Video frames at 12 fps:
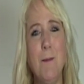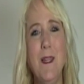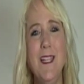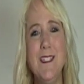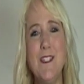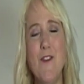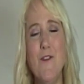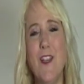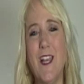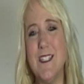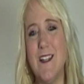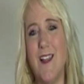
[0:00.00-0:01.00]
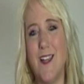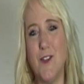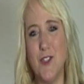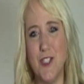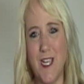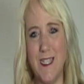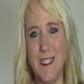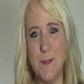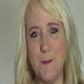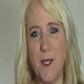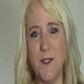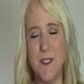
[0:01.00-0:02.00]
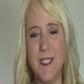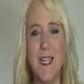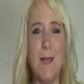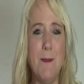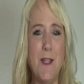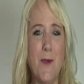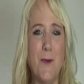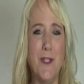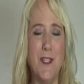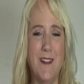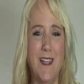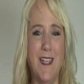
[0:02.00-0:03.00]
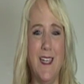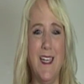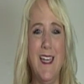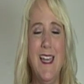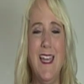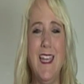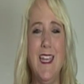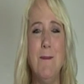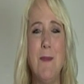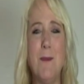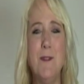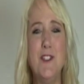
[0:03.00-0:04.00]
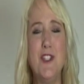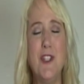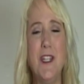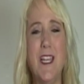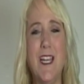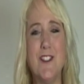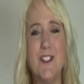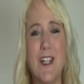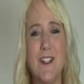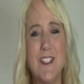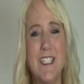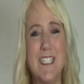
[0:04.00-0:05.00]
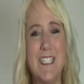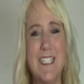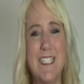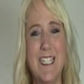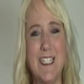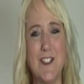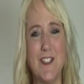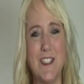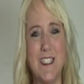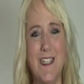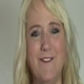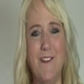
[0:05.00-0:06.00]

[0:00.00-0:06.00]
Please don't forget to like or share this post and let me know what you think. Email me Julia at channel sixty-six dot t